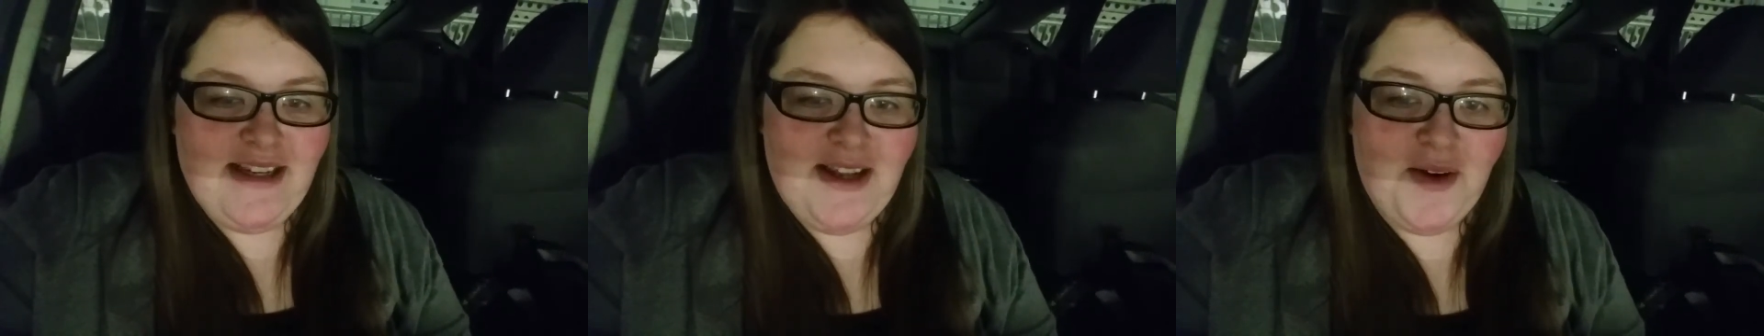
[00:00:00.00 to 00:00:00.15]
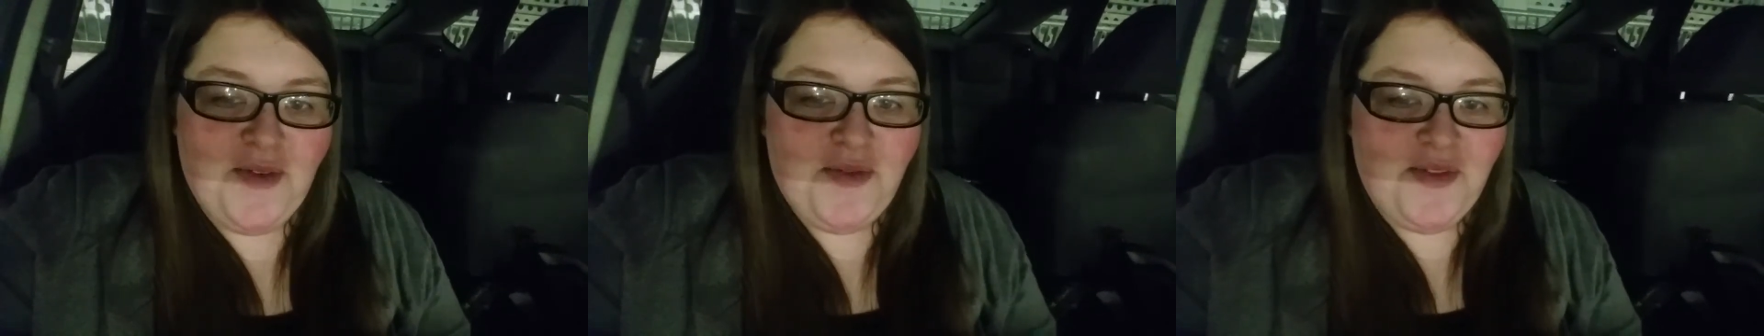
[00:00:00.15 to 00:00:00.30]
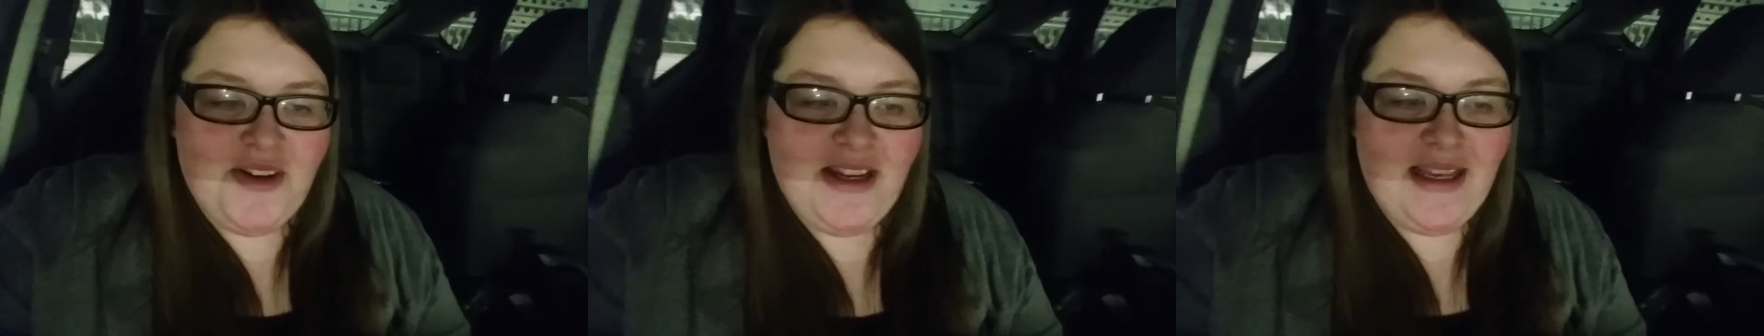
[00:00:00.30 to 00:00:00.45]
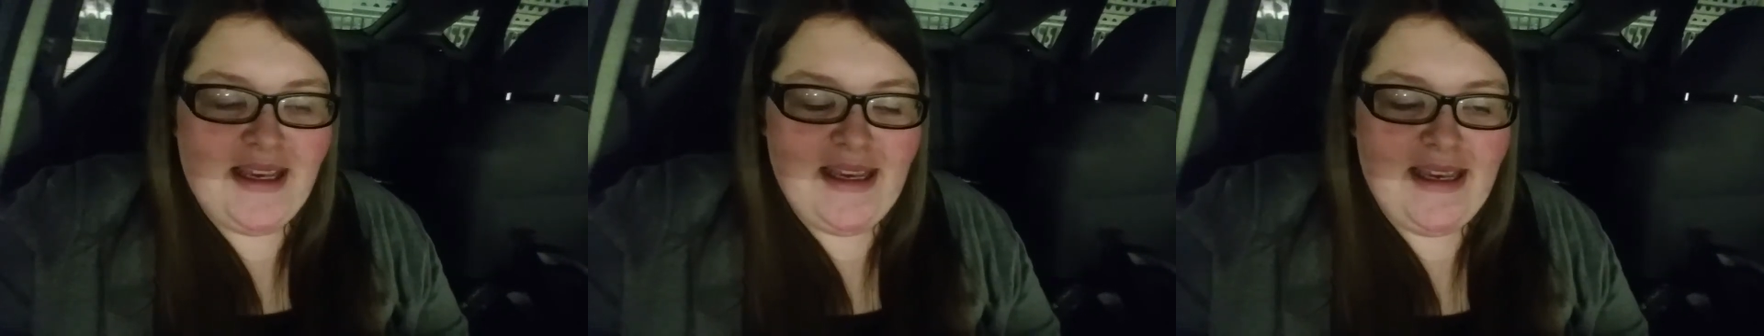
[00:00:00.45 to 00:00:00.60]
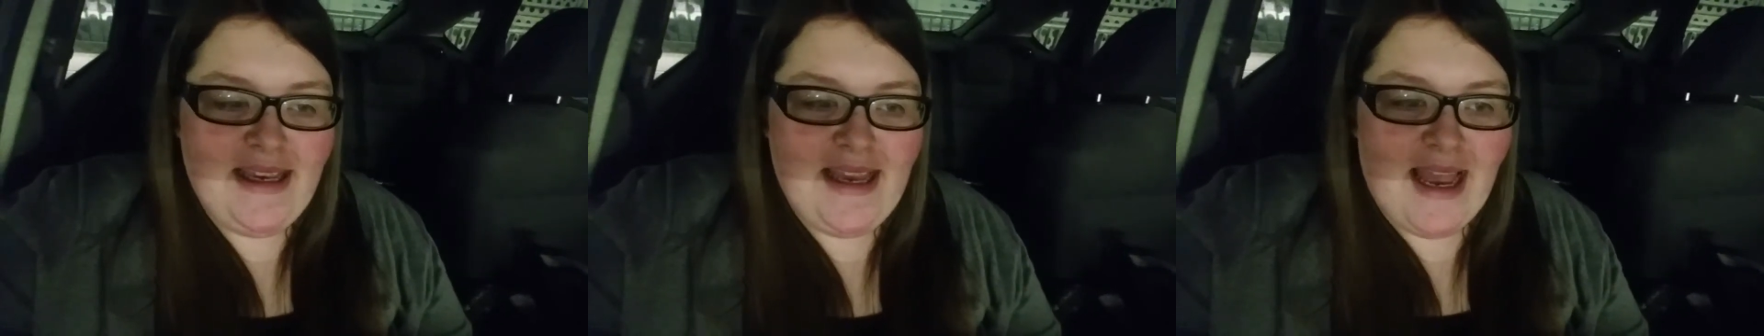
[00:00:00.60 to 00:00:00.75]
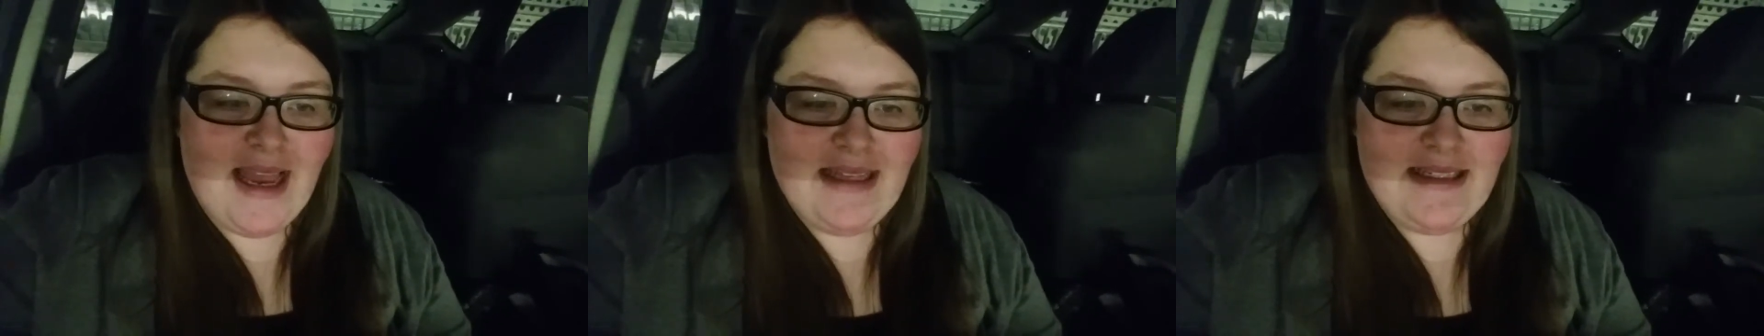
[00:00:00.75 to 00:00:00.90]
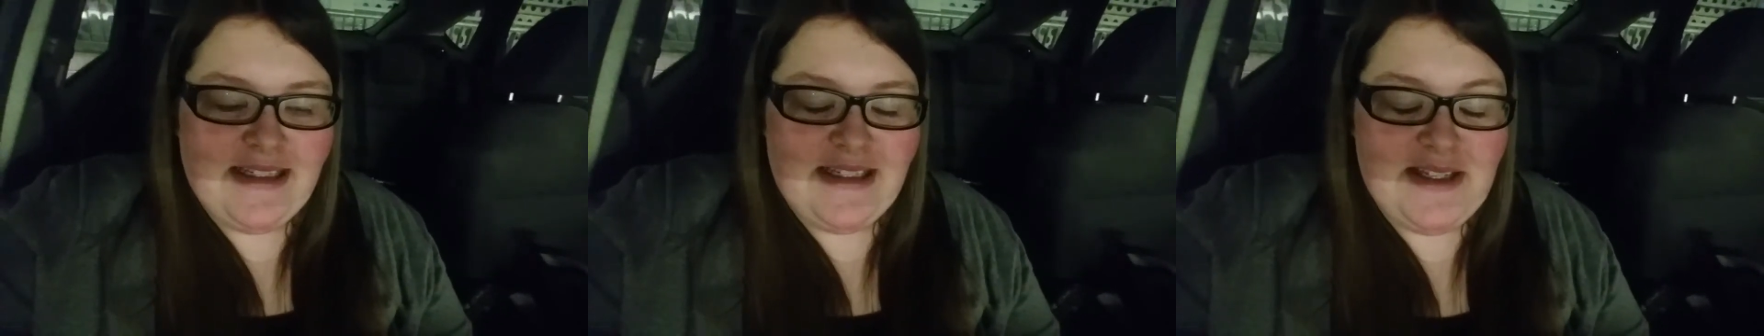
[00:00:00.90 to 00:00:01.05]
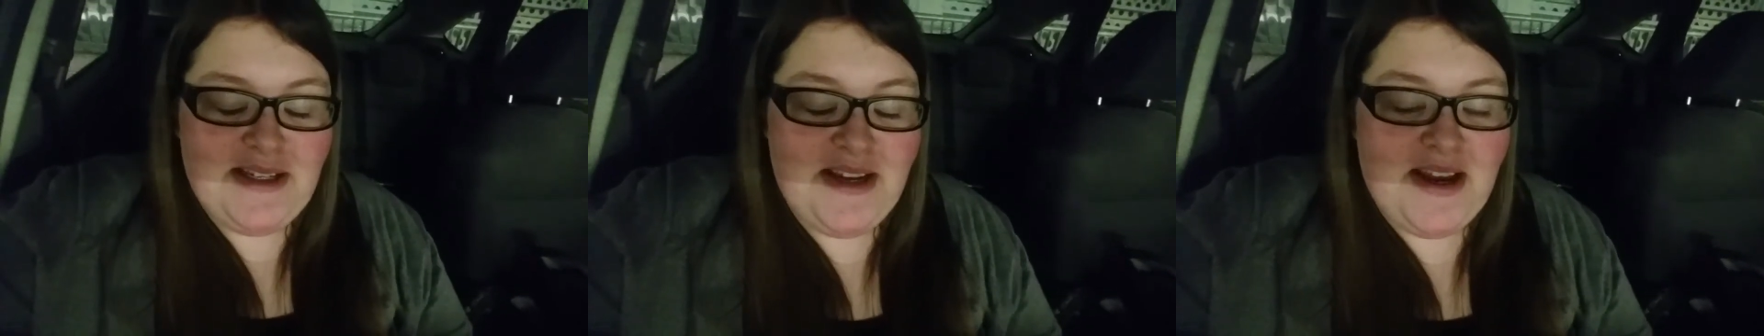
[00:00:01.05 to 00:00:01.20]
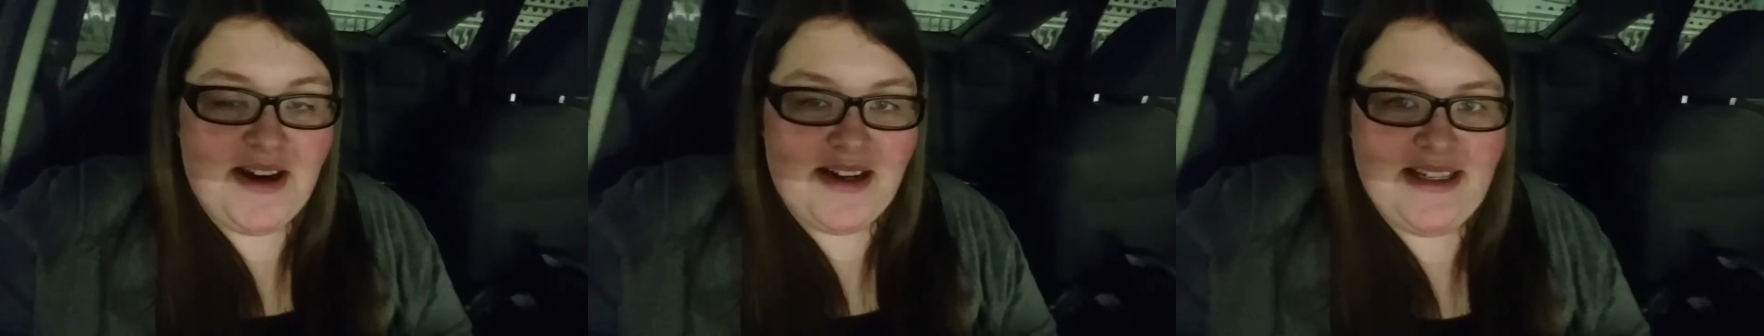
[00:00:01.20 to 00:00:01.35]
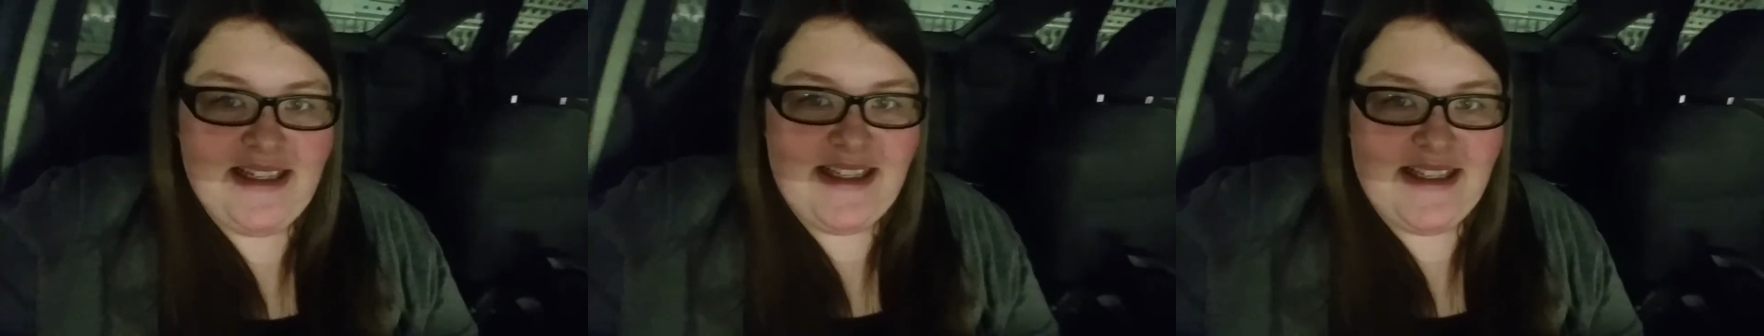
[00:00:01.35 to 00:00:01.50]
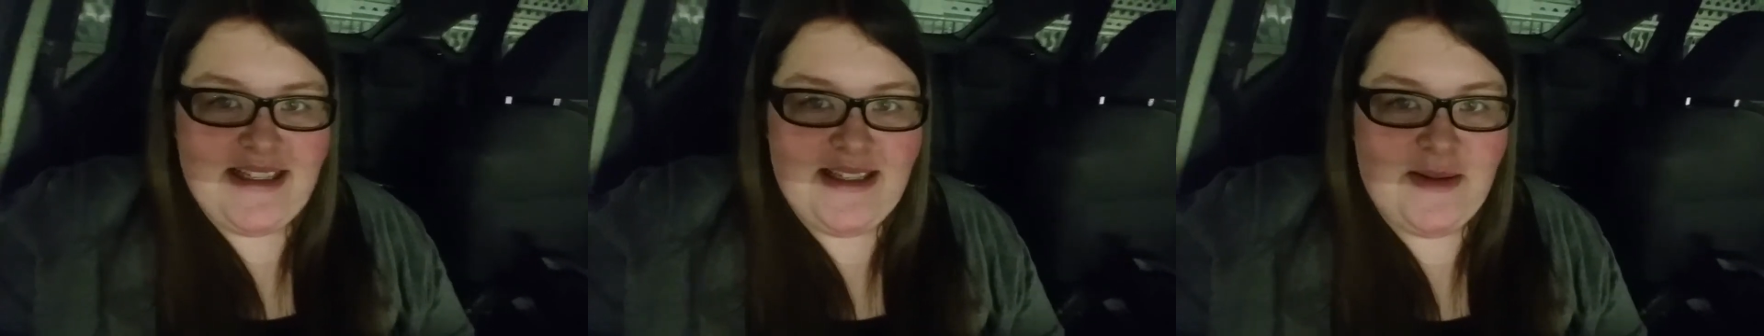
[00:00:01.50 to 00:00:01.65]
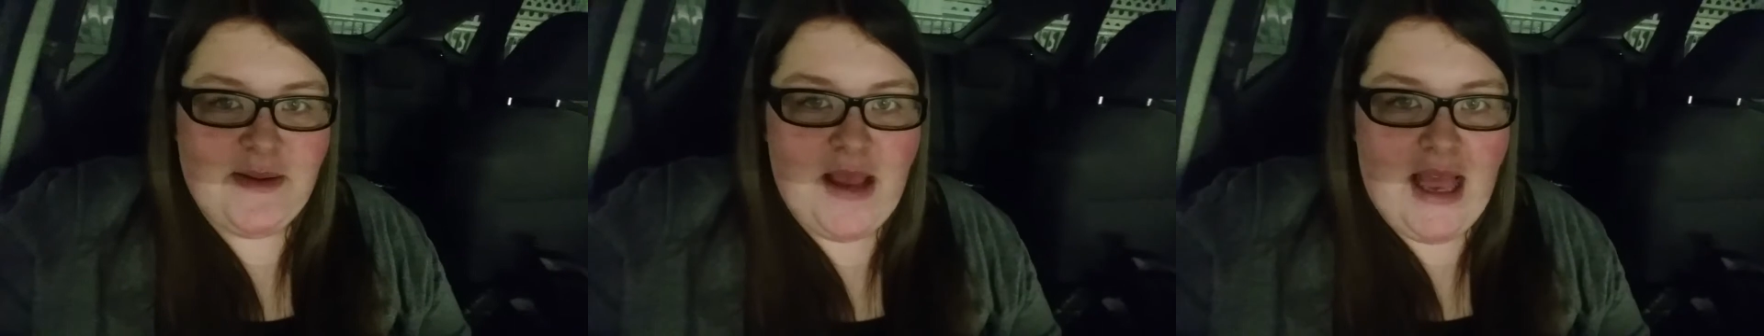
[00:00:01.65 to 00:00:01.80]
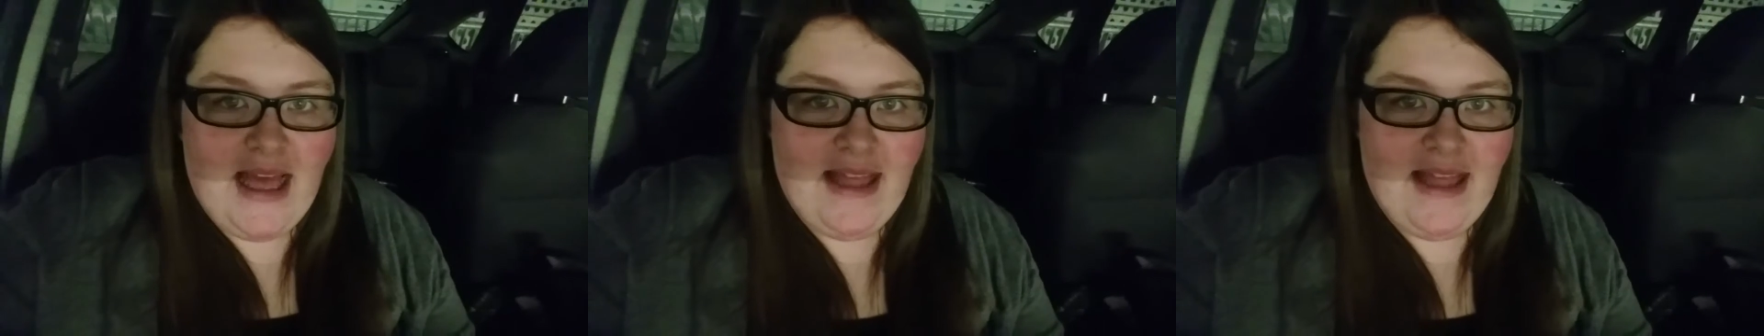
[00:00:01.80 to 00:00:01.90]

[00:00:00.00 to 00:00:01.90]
lovely and nice